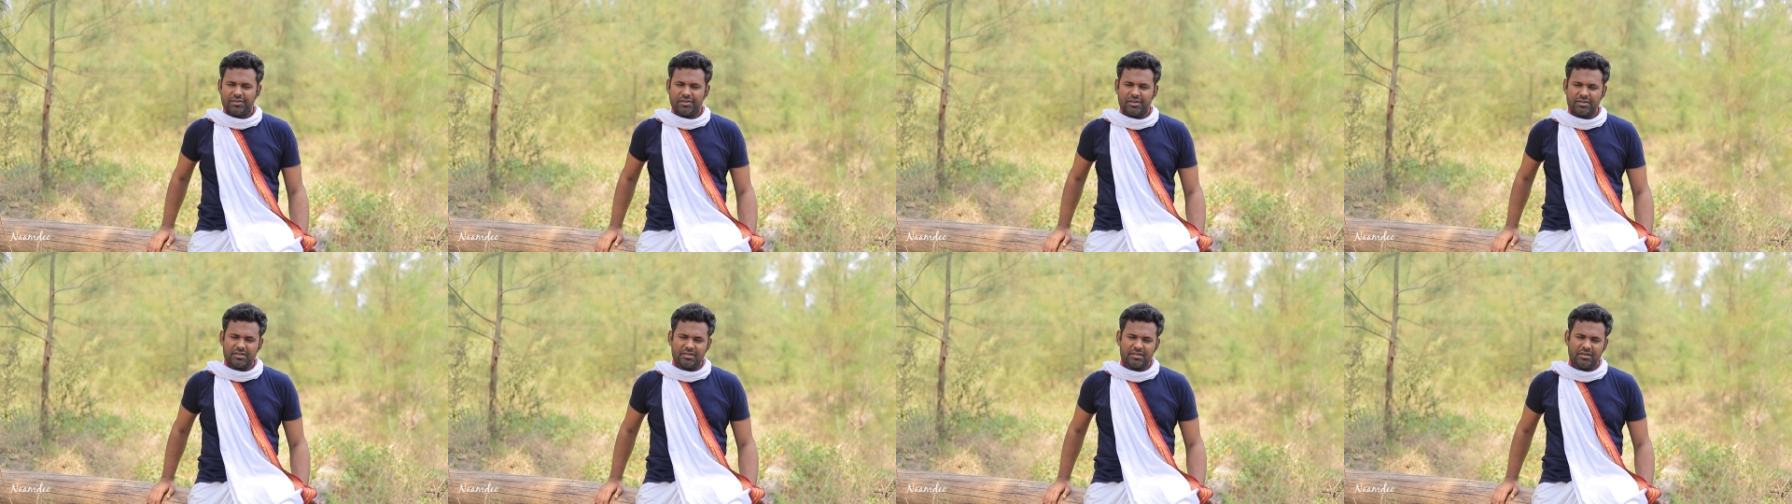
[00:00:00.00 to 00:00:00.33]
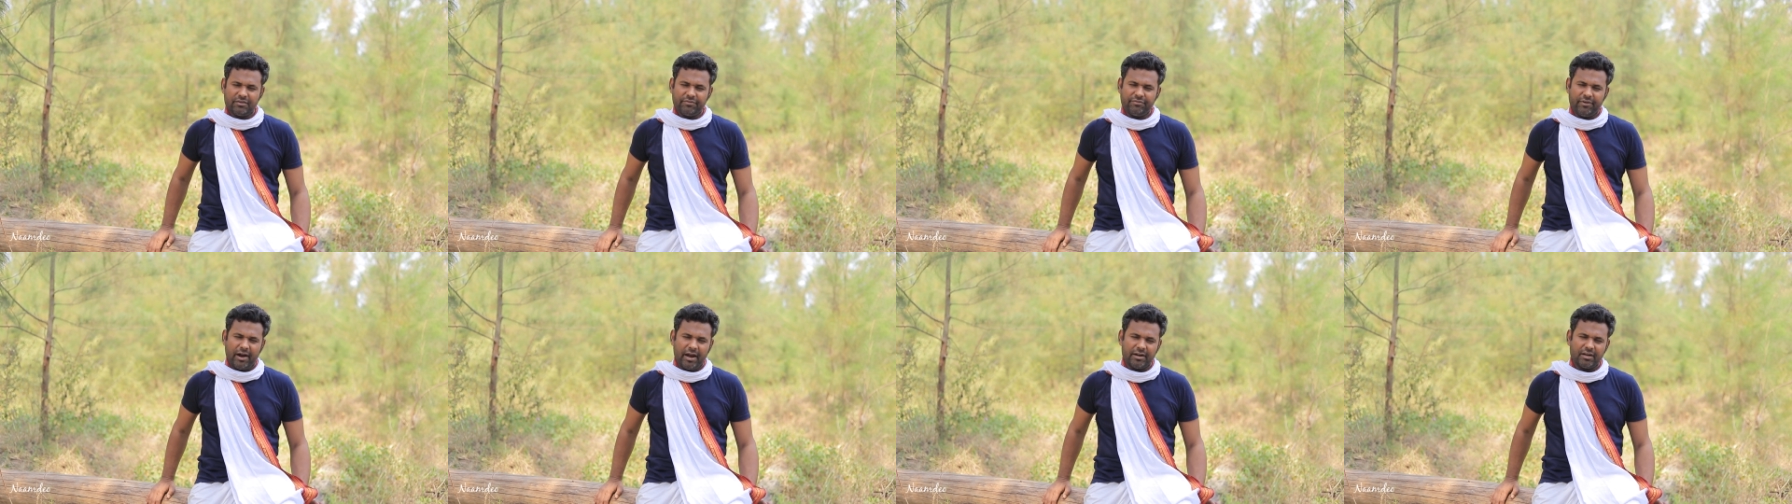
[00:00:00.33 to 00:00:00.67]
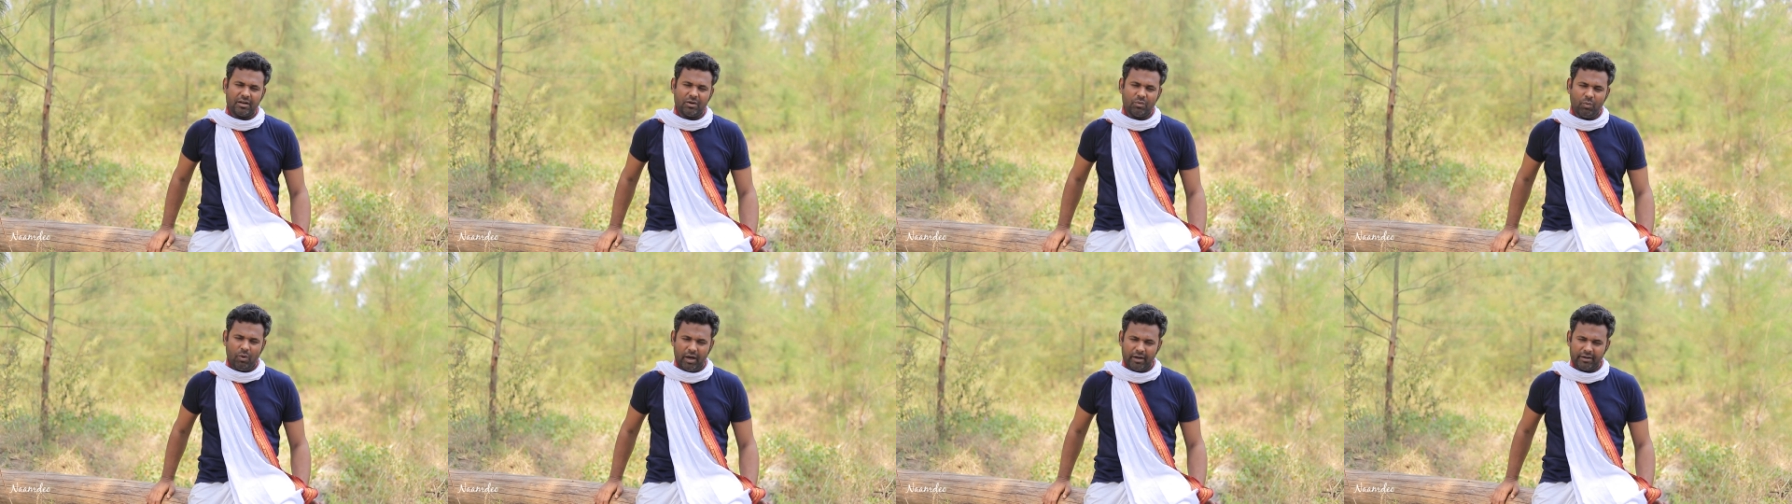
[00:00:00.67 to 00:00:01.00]
This is the
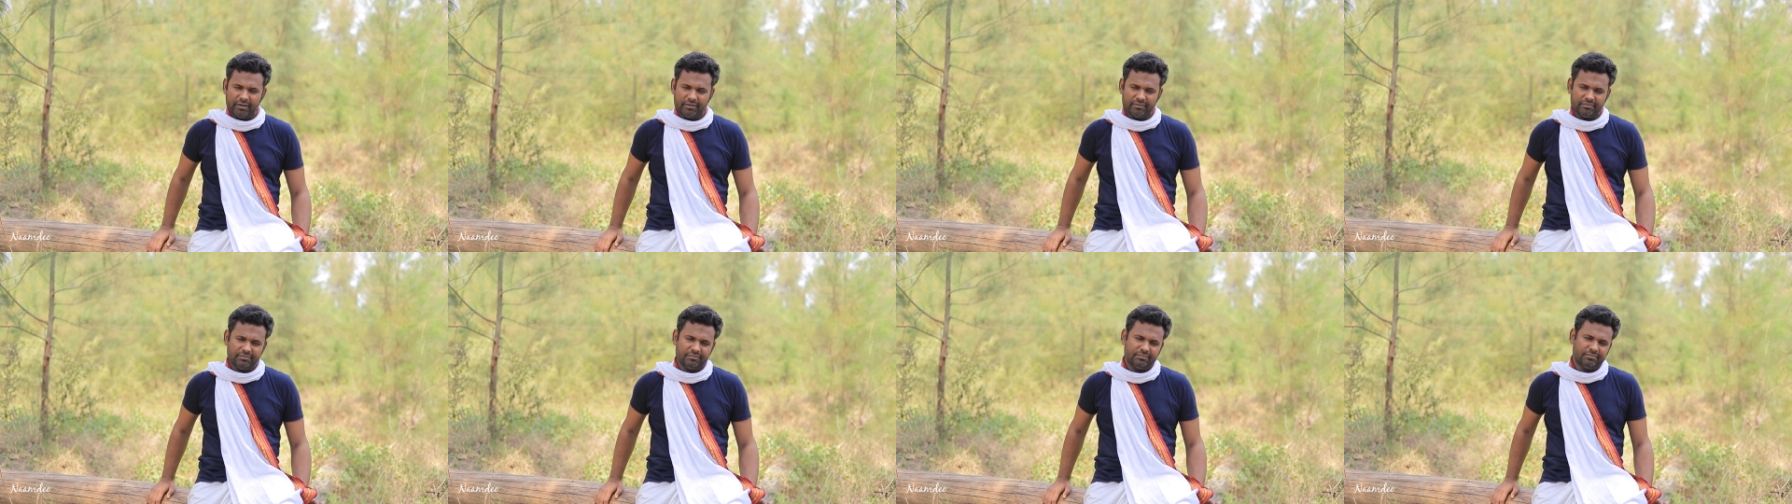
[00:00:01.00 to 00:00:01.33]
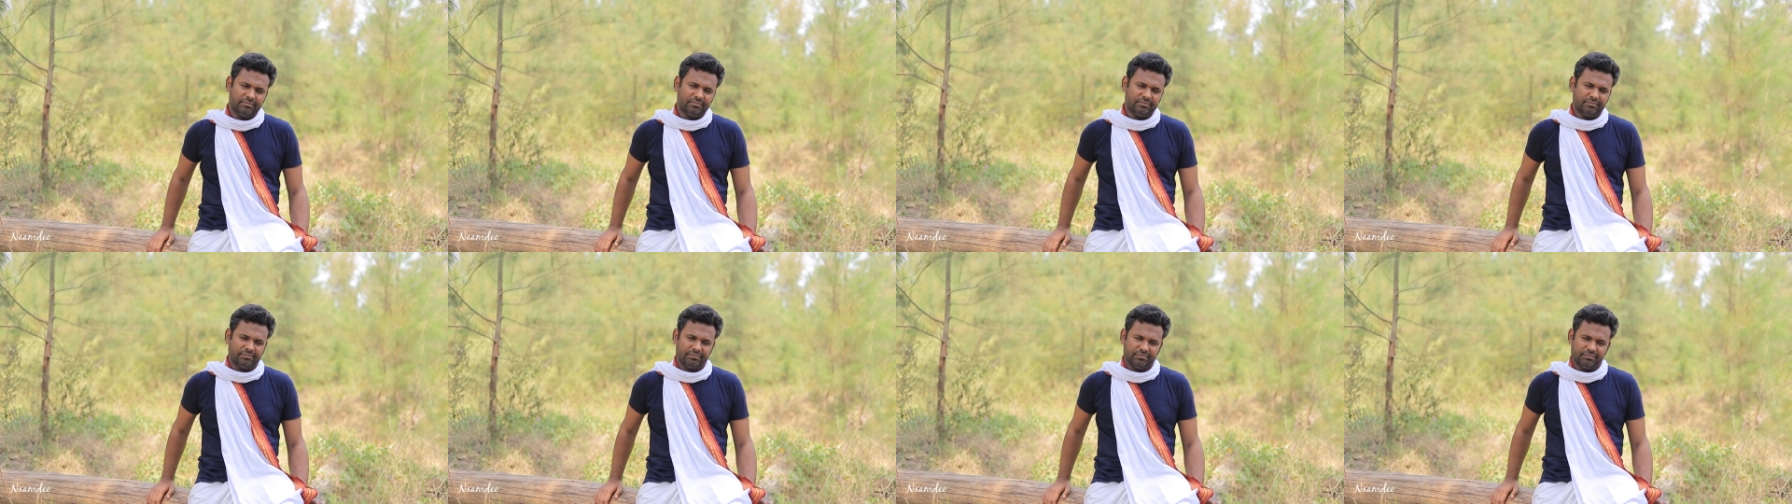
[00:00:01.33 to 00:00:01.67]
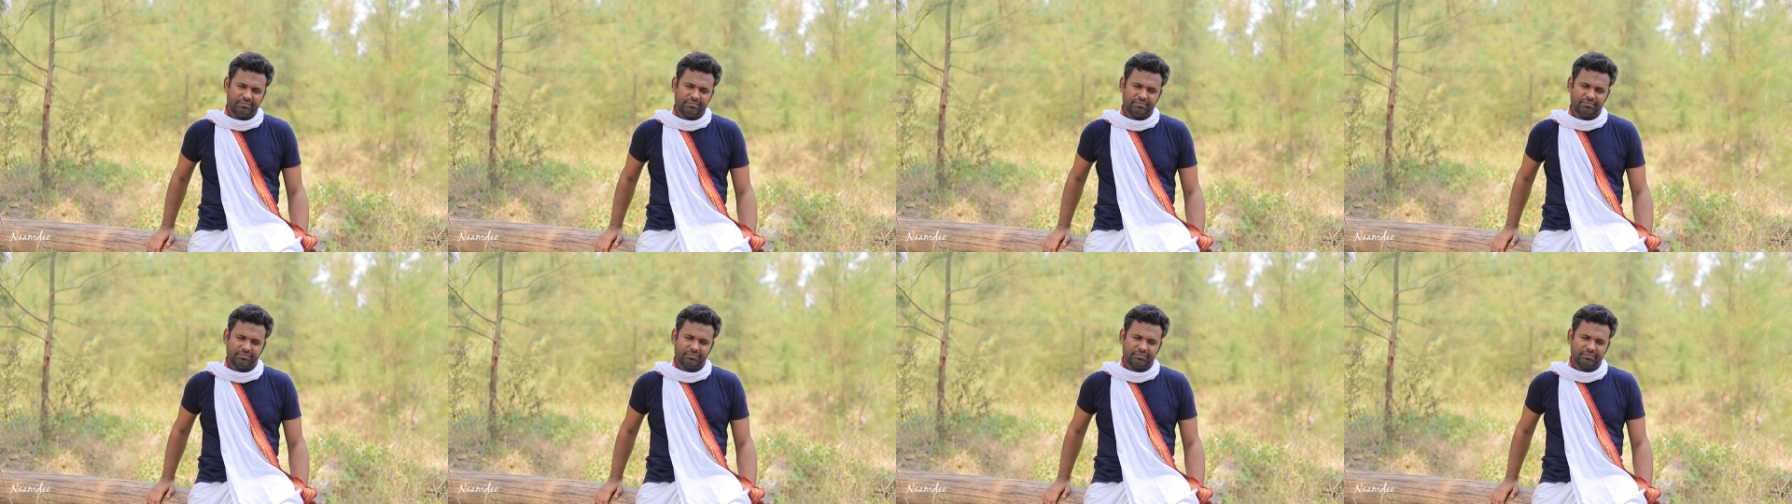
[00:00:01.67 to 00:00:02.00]
final one,
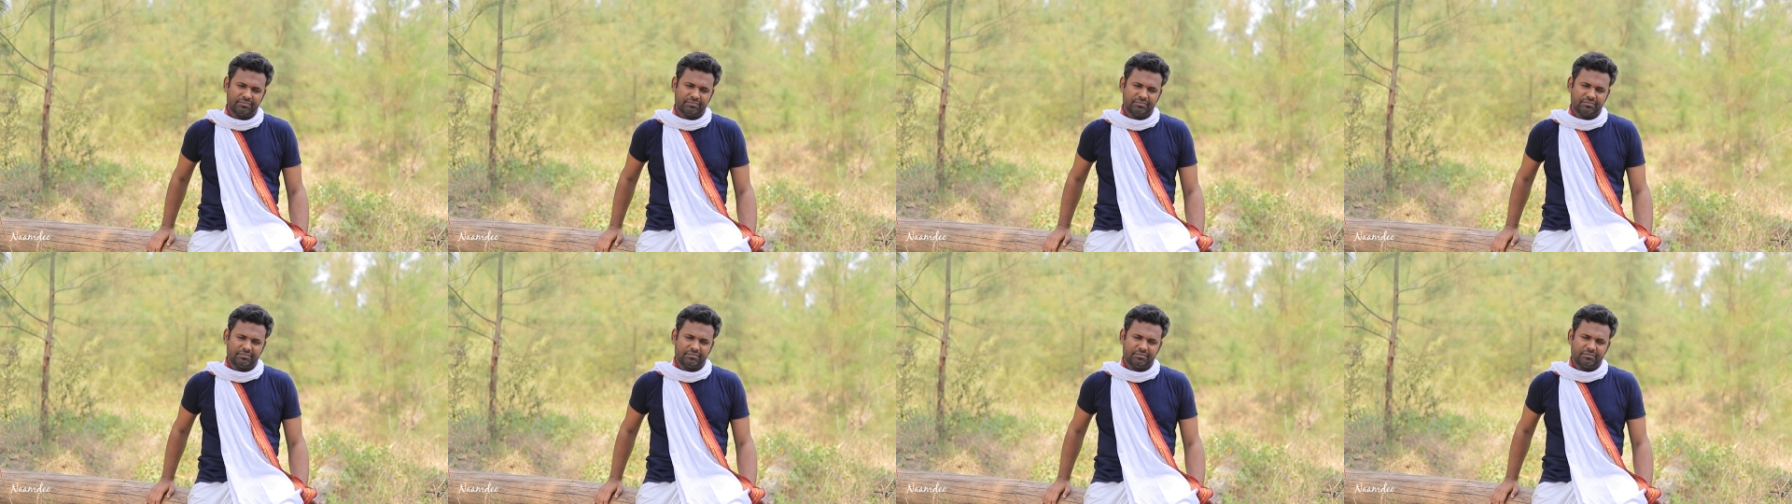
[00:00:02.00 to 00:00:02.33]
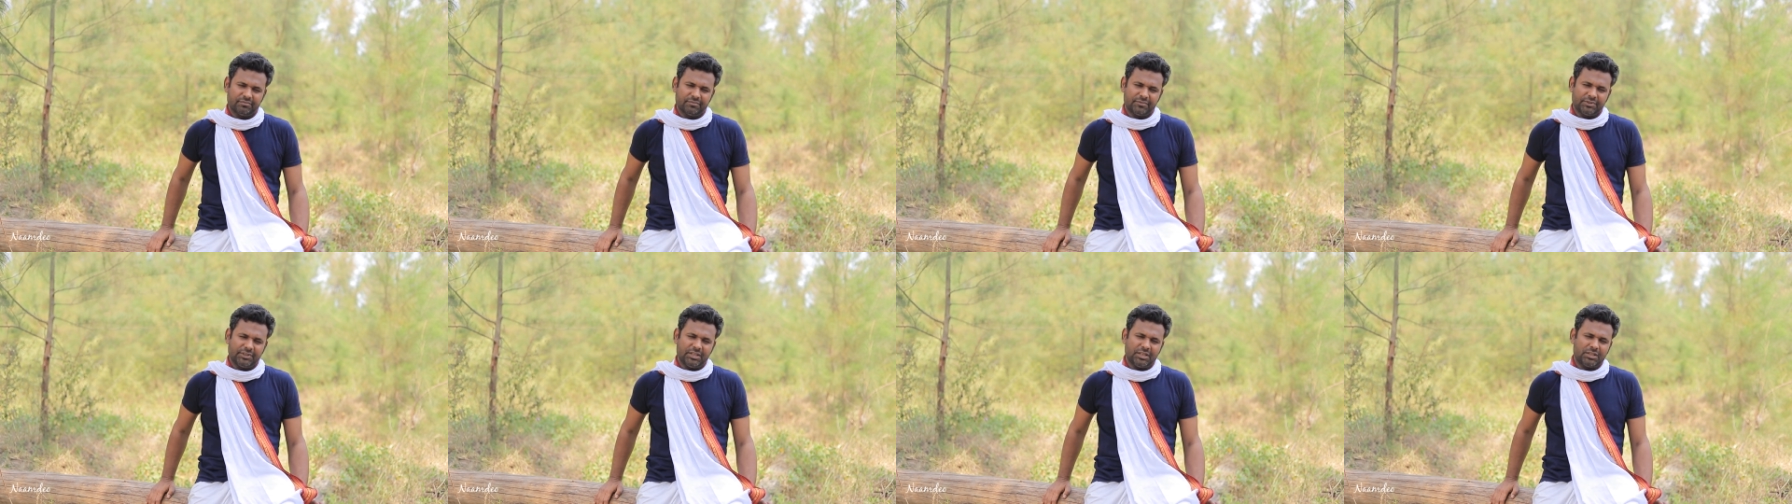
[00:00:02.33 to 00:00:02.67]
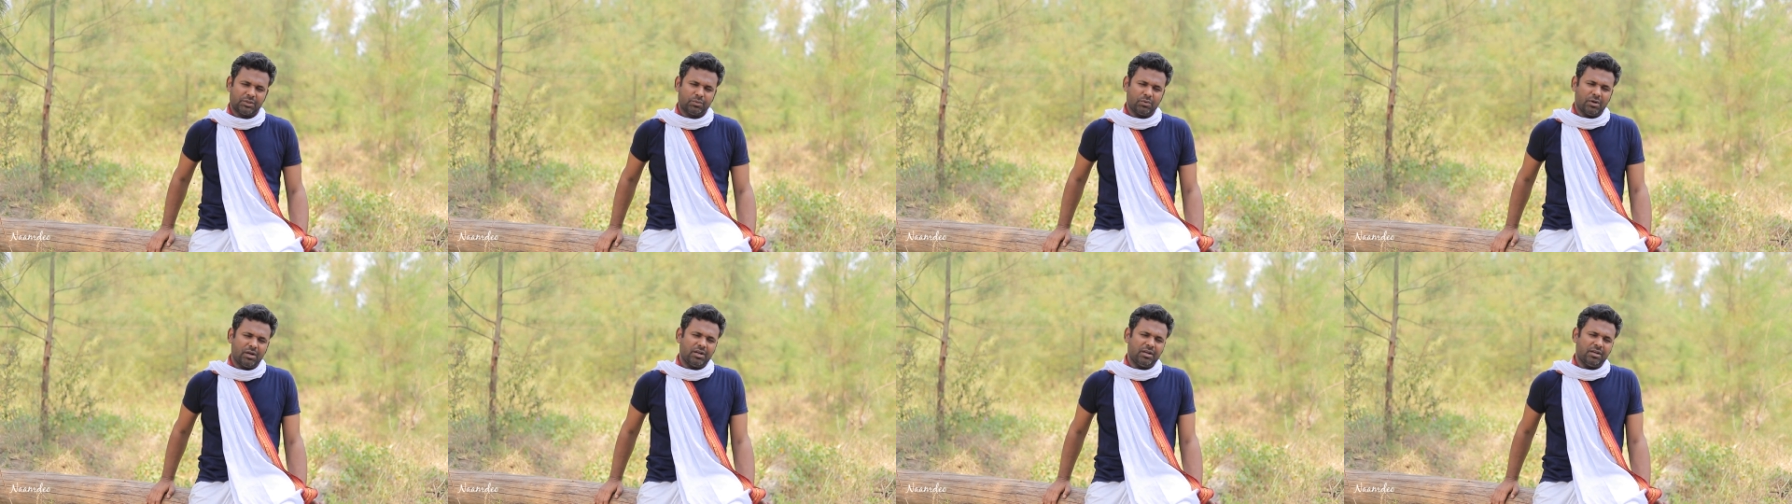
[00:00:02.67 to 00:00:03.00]

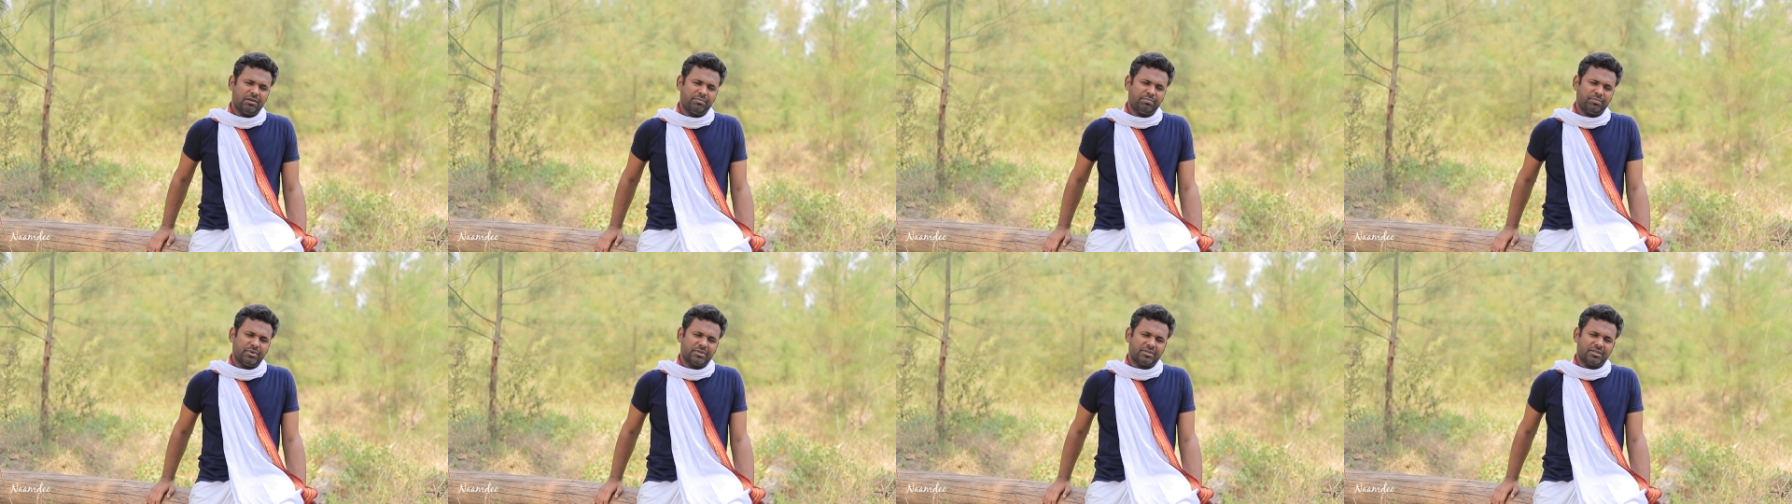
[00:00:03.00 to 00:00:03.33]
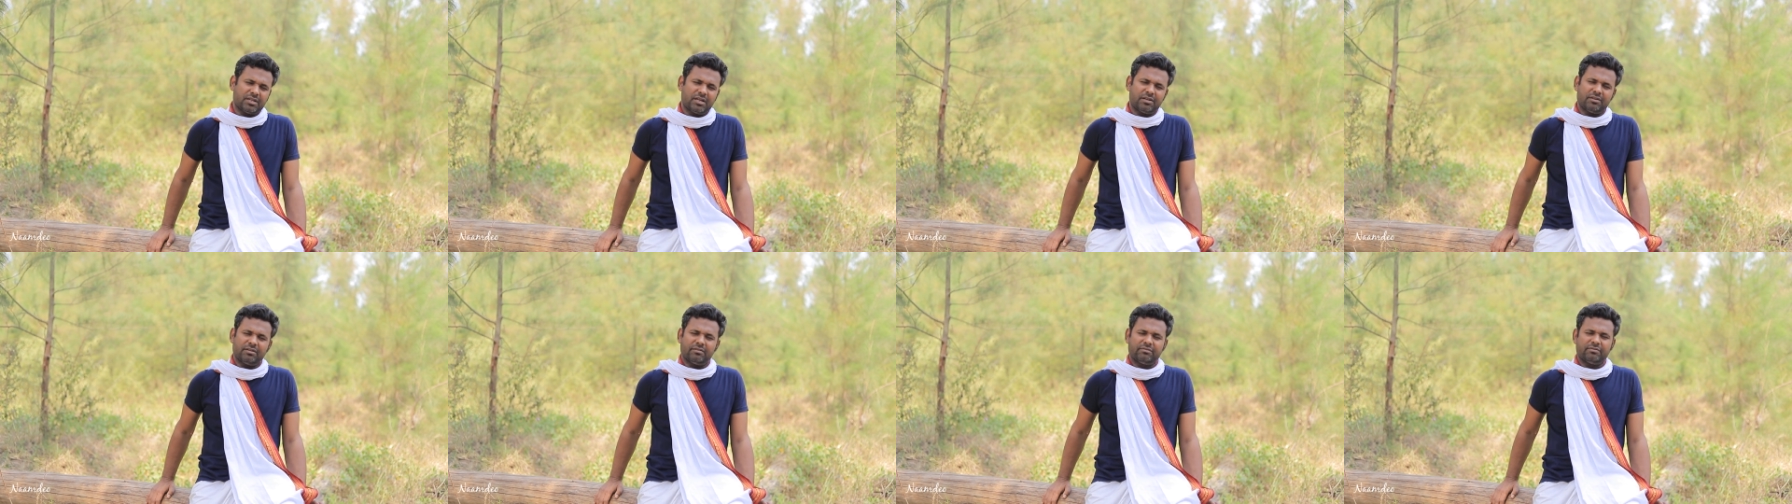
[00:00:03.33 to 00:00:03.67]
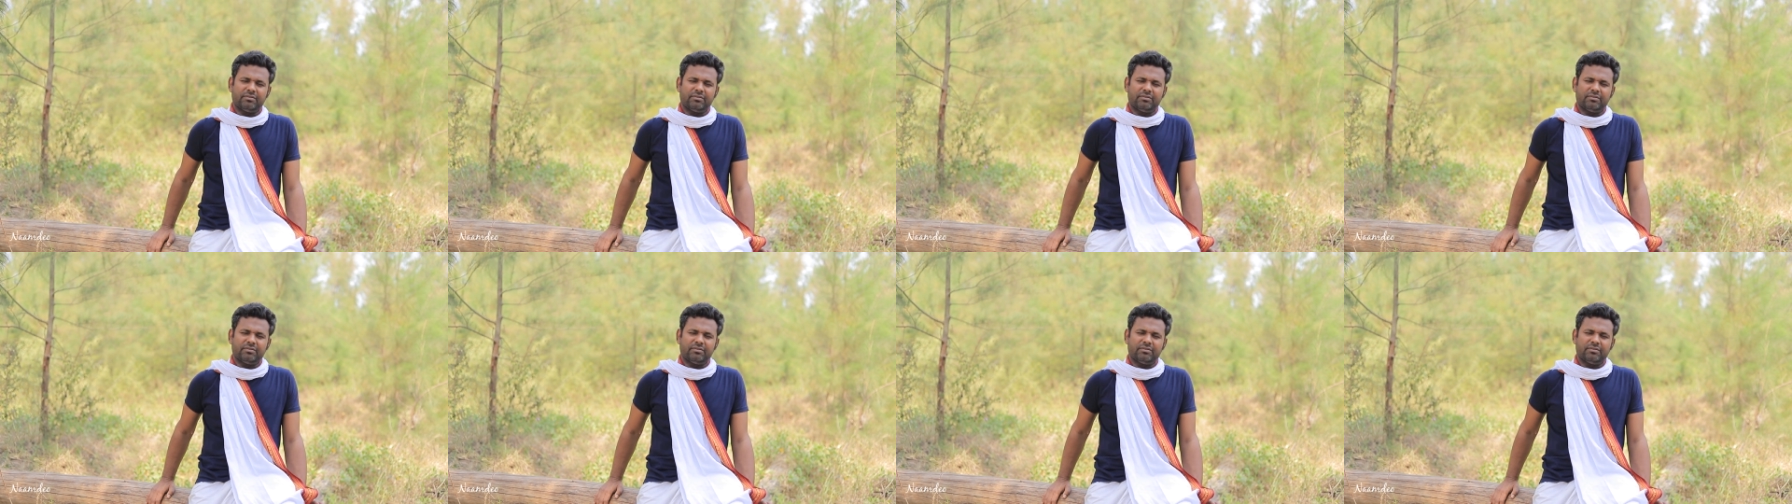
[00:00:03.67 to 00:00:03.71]
just 20%